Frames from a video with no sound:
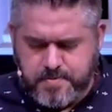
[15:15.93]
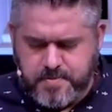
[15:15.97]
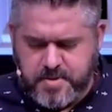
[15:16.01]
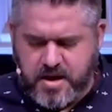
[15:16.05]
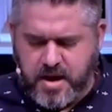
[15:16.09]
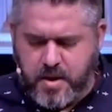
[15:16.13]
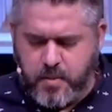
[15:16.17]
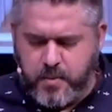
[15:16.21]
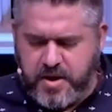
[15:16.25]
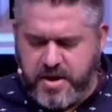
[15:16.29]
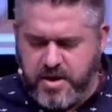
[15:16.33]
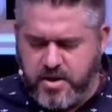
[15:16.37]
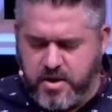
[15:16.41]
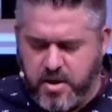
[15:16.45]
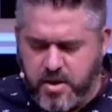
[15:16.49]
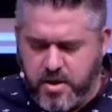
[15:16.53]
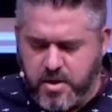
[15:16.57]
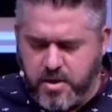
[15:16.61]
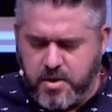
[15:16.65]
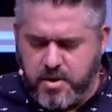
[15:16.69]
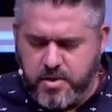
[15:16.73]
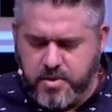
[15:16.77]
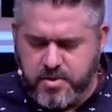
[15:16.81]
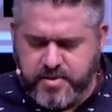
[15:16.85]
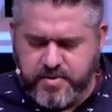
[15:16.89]
But God, we
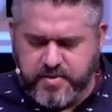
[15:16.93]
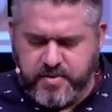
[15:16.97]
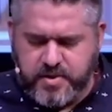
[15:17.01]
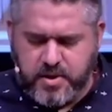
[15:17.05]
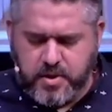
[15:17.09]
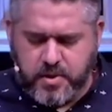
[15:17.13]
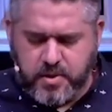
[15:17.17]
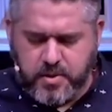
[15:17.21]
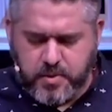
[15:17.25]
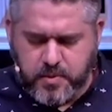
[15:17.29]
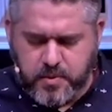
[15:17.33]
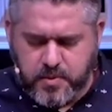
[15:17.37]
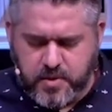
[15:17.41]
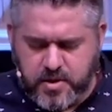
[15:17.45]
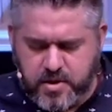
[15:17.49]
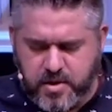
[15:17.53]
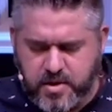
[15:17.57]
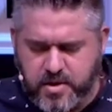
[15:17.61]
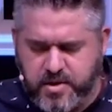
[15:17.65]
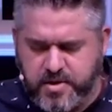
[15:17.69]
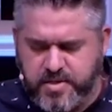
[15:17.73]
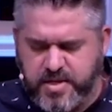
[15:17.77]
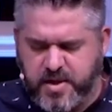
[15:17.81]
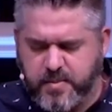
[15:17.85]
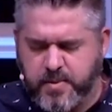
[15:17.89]
know through your
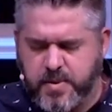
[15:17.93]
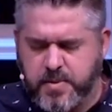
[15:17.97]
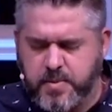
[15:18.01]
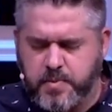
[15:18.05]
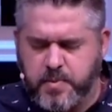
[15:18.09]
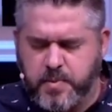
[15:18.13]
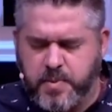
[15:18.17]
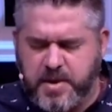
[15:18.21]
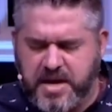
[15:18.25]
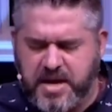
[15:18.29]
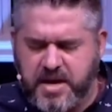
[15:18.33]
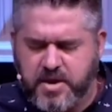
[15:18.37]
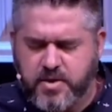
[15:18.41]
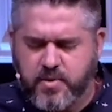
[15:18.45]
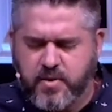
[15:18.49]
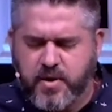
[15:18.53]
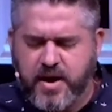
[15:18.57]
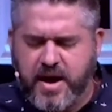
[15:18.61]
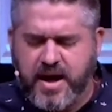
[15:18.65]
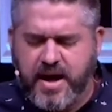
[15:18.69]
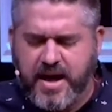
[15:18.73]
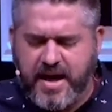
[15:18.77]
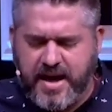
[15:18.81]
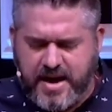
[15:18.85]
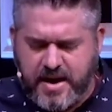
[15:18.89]
word that when we
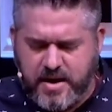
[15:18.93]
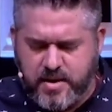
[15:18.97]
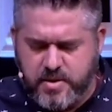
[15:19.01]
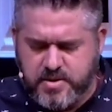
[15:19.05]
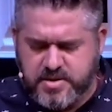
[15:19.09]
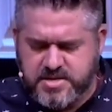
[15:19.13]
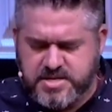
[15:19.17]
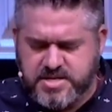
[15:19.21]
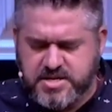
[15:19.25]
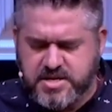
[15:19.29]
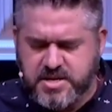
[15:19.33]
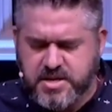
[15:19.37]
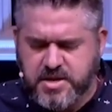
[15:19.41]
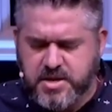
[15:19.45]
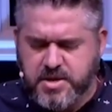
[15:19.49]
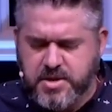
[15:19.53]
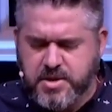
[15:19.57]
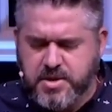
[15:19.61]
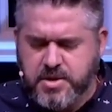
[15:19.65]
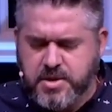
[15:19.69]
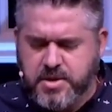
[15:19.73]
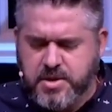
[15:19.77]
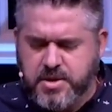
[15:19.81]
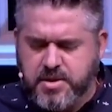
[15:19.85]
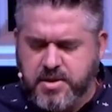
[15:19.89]
cry out,
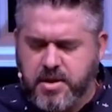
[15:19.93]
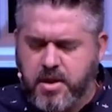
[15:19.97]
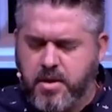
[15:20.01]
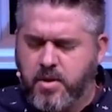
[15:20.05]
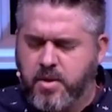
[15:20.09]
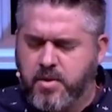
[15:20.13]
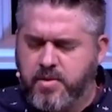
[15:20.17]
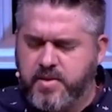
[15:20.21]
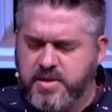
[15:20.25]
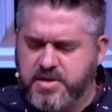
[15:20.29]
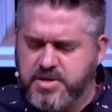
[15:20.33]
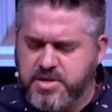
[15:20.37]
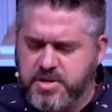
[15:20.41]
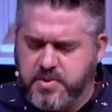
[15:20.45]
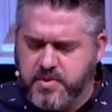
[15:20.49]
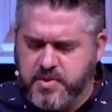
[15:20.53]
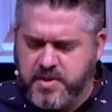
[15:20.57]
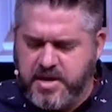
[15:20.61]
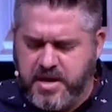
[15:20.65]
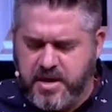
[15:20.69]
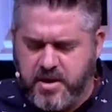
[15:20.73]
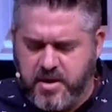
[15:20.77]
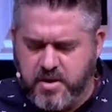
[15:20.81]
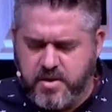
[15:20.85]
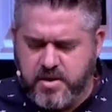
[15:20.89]
not only do you
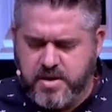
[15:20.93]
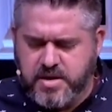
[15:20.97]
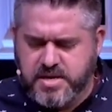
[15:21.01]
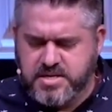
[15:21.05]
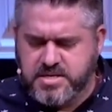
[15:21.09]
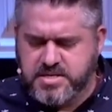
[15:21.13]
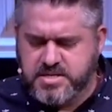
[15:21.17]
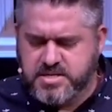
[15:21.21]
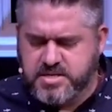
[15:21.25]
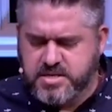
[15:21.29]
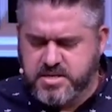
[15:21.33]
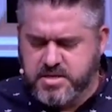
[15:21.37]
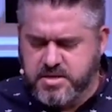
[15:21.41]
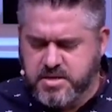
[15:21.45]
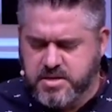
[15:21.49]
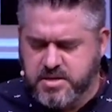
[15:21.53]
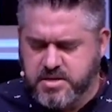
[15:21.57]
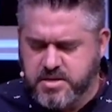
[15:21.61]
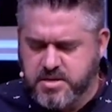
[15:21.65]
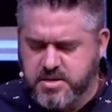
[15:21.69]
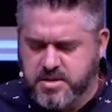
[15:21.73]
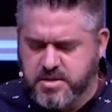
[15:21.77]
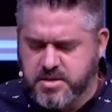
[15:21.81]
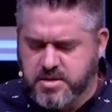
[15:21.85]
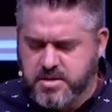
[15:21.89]
hear us,
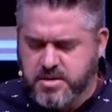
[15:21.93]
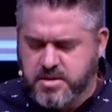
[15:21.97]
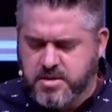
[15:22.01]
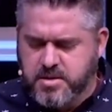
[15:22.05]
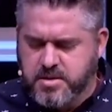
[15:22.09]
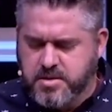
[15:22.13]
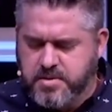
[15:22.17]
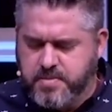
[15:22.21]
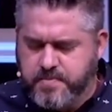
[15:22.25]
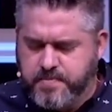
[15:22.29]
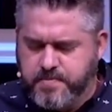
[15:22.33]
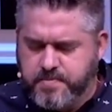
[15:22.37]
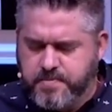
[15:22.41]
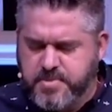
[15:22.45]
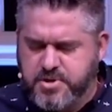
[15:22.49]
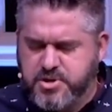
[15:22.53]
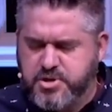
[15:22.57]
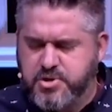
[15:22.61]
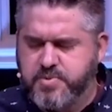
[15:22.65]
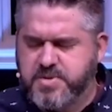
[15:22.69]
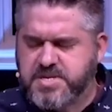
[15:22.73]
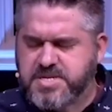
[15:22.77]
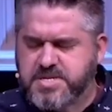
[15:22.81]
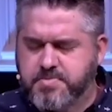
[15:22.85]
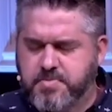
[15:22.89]

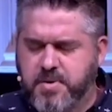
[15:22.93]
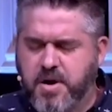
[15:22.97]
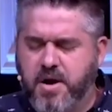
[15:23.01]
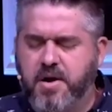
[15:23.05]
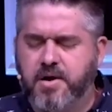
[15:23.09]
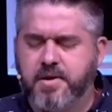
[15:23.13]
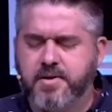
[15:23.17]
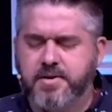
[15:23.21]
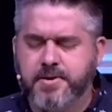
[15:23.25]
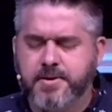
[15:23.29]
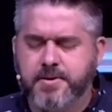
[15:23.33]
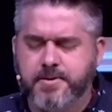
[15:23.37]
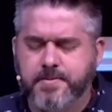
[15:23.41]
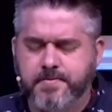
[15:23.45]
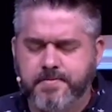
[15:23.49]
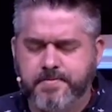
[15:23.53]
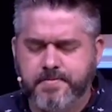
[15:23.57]
but you respond.